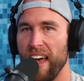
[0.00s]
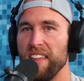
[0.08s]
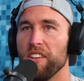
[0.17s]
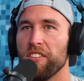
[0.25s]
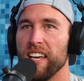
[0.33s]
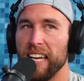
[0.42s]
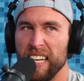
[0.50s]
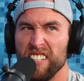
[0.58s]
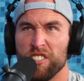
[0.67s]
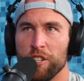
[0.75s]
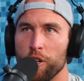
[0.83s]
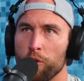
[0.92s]
And the thing
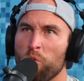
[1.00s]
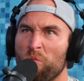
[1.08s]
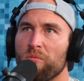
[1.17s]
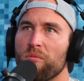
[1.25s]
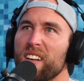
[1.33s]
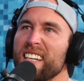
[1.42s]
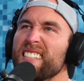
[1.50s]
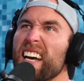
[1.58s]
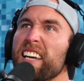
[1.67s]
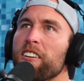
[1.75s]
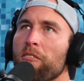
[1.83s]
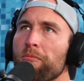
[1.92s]
is too, it's
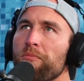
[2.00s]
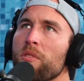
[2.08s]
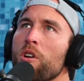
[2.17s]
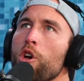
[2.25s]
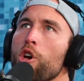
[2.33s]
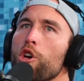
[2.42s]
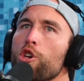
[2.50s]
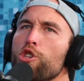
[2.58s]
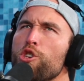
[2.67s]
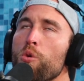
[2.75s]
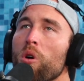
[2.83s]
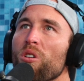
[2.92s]
like
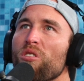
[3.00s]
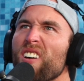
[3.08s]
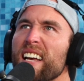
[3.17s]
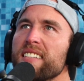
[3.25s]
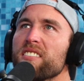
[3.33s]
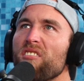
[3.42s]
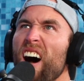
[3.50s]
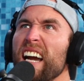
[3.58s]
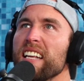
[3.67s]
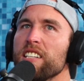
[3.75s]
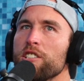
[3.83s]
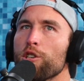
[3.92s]
it's a
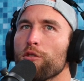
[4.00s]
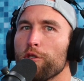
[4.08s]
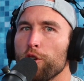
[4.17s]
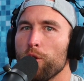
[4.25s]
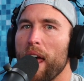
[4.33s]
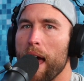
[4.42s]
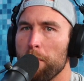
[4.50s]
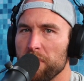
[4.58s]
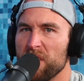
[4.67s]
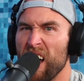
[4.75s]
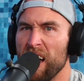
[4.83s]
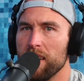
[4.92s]
lot easier for you to
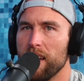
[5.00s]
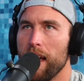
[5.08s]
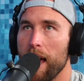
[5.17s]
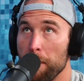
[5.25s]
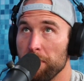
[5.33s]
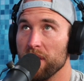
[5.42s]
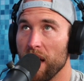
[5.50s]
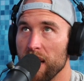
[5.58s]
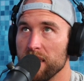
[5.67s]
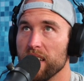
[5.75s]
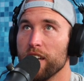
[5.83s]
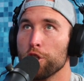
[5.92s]

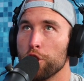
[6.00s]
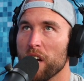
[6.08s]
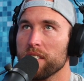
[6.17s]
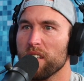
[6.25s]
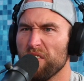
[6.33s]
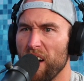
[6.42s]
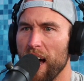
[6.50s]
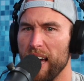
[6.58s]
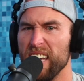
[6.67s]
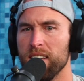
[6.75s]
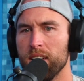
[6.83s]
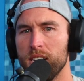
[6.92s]
empathize and
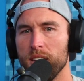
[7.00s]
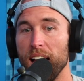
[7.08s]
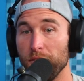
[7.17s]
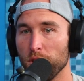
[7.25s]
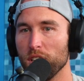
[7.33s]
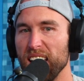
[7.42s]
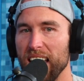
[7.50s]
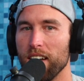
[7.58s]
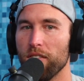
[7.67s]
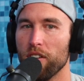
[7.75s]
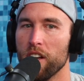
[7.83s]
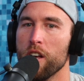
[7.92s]
justify and
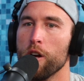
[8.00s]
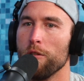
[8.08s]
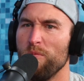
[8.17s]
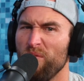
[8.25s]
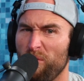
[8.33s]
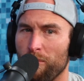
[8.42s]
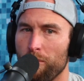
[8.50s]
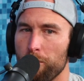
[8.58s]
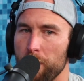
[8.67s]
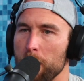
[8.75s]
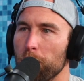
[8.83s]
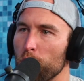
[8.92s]
forgive
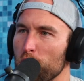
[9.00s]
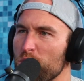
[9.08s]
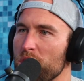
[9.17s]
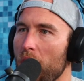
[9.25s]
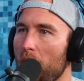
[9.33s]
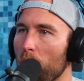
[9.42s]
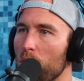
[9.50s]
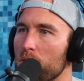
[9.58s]
people you know.